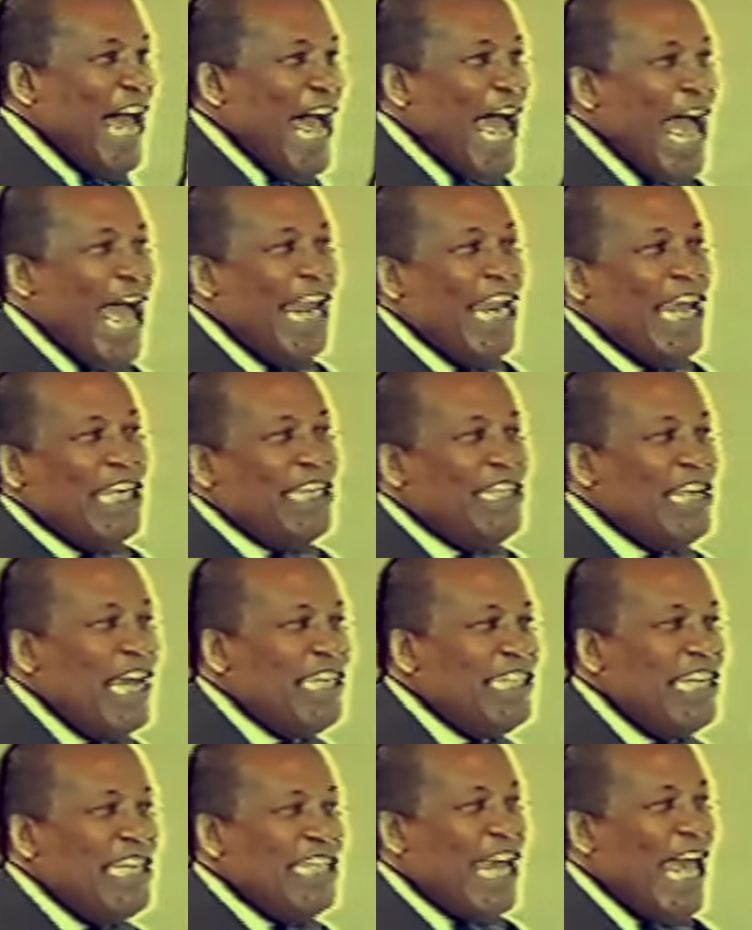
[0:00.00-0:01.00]
the nine,
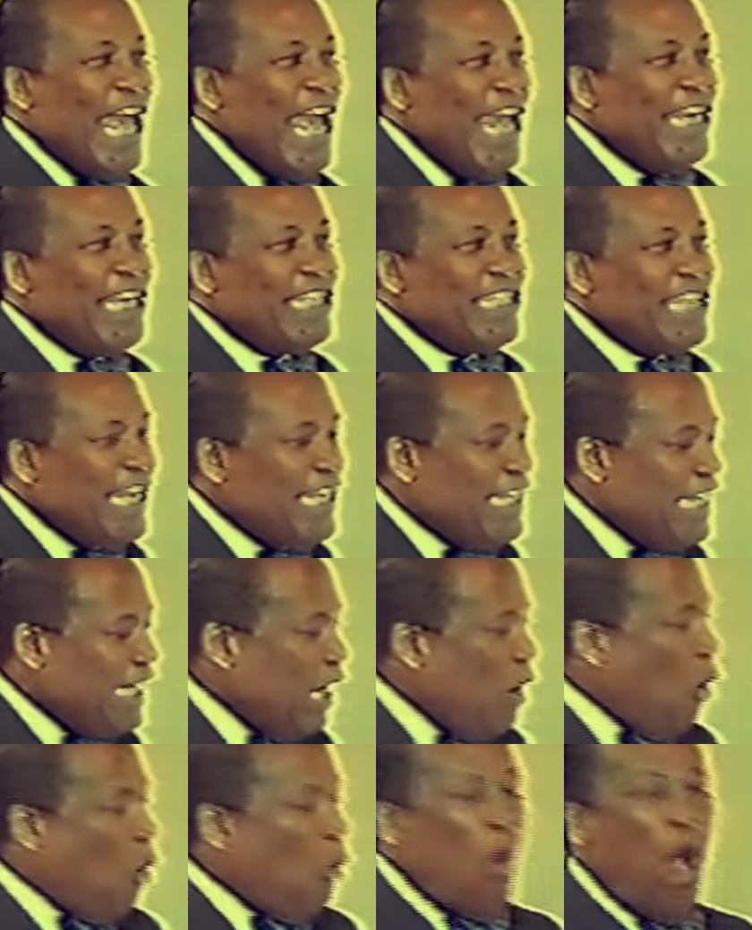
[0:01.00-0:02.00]
doesn't need the eight, doesn't
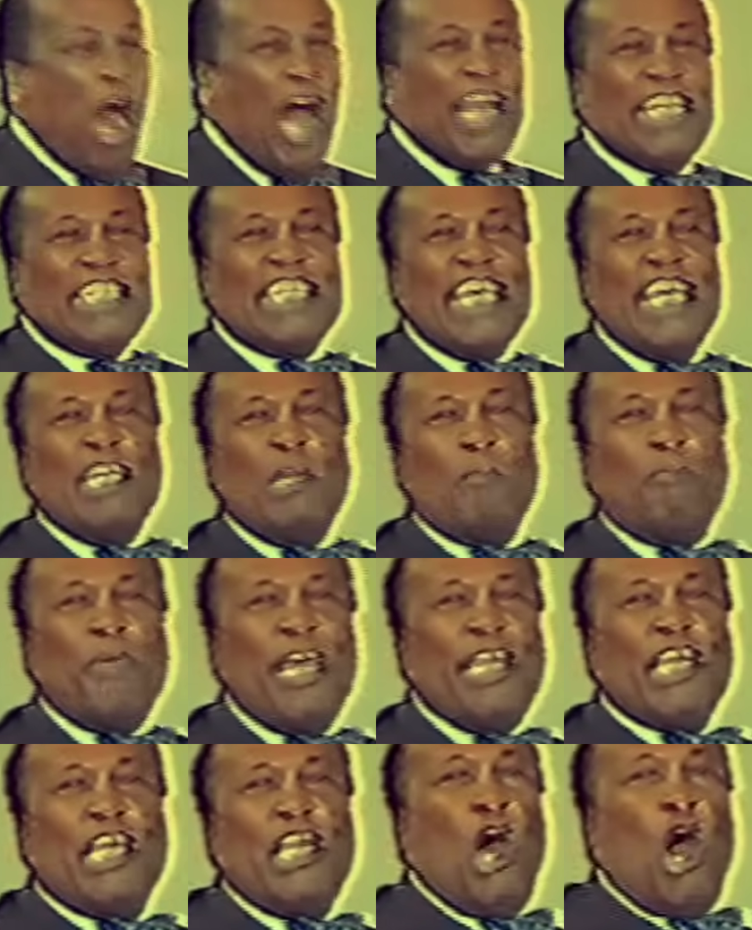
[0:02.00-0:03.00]
need the... One is
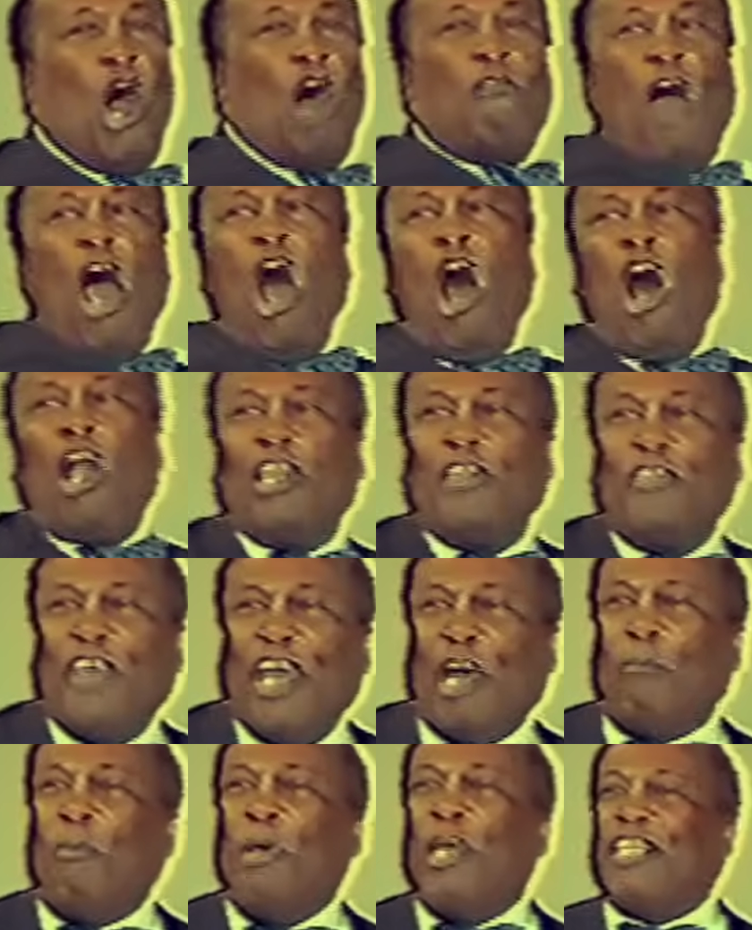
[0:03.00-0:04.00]
independent of all of
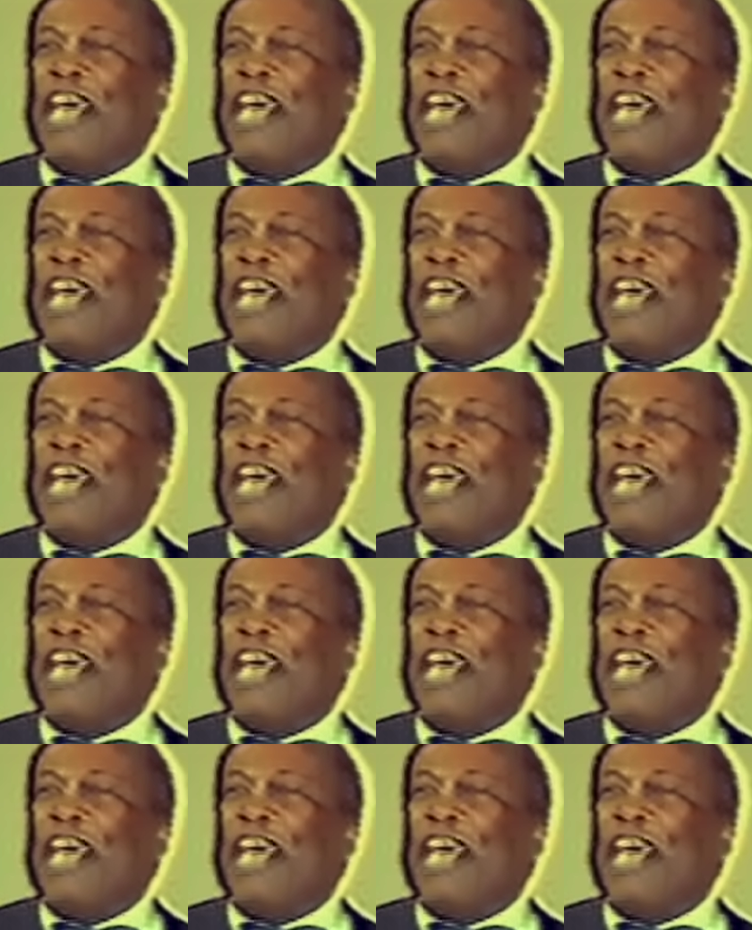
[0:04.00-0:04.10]
them.